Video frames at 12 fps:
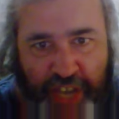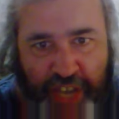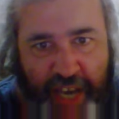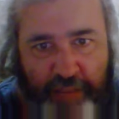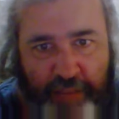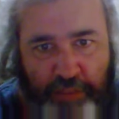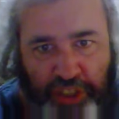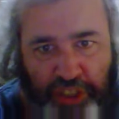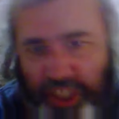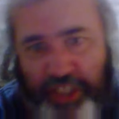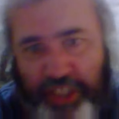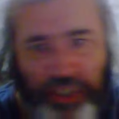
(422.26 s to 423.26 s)
damn,
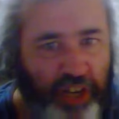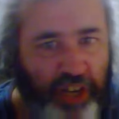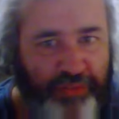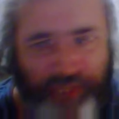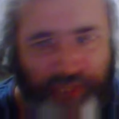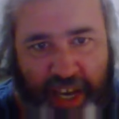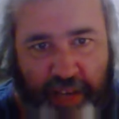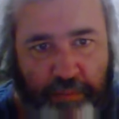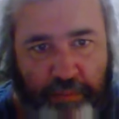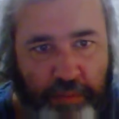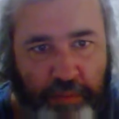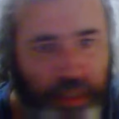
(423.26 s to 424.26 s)
sing
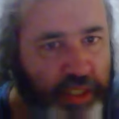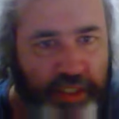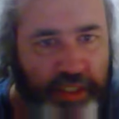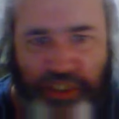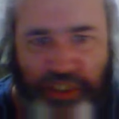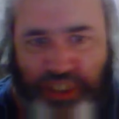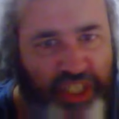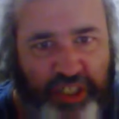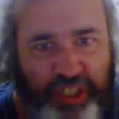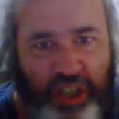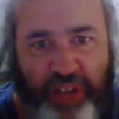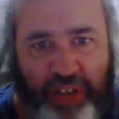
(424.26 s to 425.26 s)
goddamn.
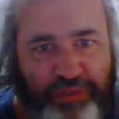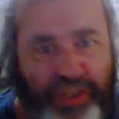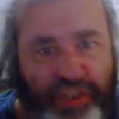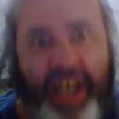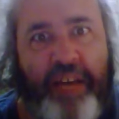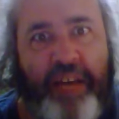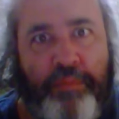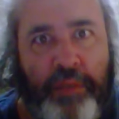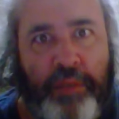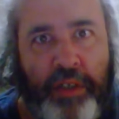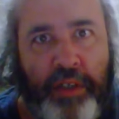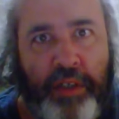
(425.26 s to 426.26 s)
Sing
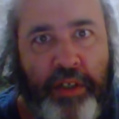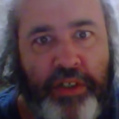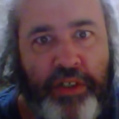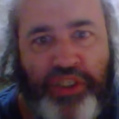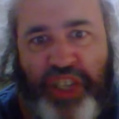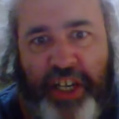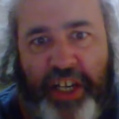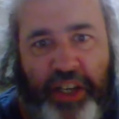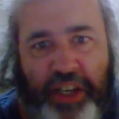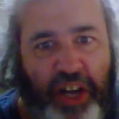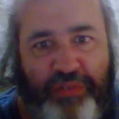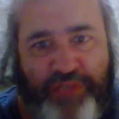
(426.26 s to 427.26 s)
goddamn, sing
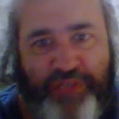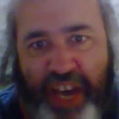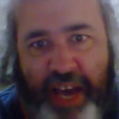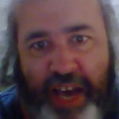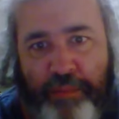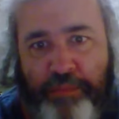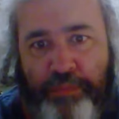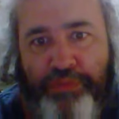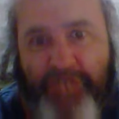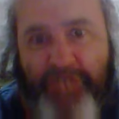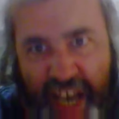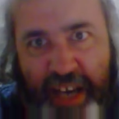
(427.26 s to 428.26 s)
goddamn,
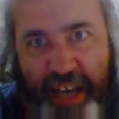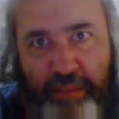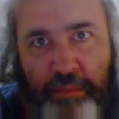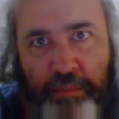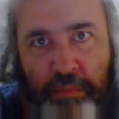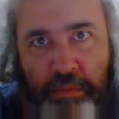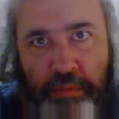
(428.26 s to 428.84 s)
damn.